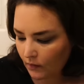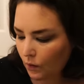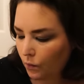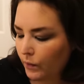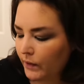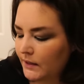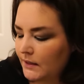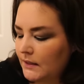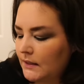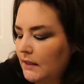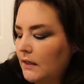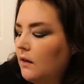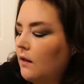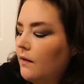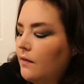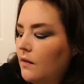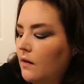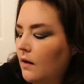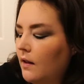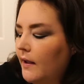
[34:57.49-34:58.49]
with Stila
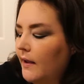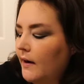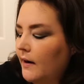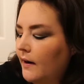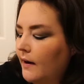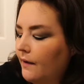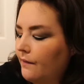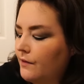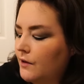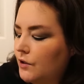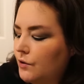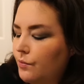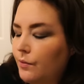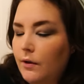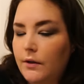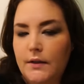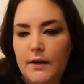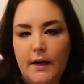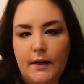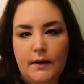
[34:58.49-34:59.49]
In the Light, I have this
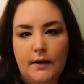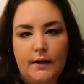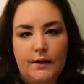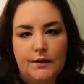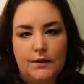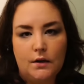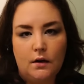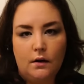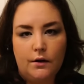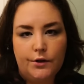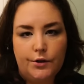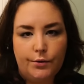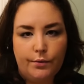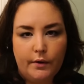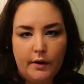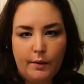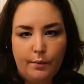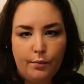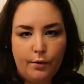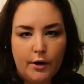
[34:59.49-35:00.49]
Real Techniques
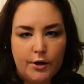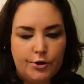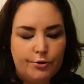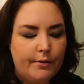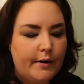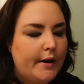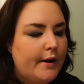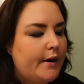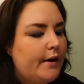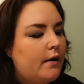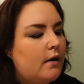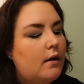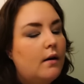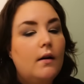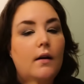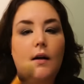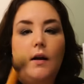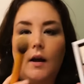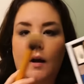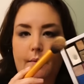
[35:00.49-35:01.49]
contouring brush right here.
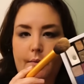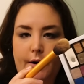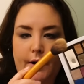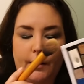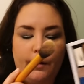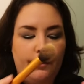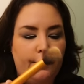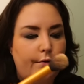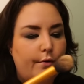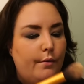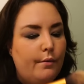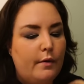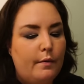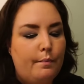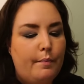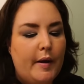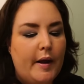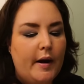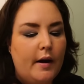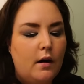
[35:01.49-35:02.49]
I'm gonna go through
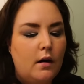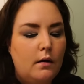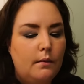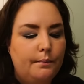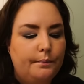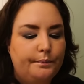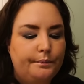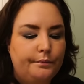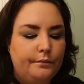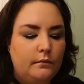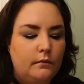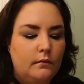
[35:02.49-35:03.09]
with Bare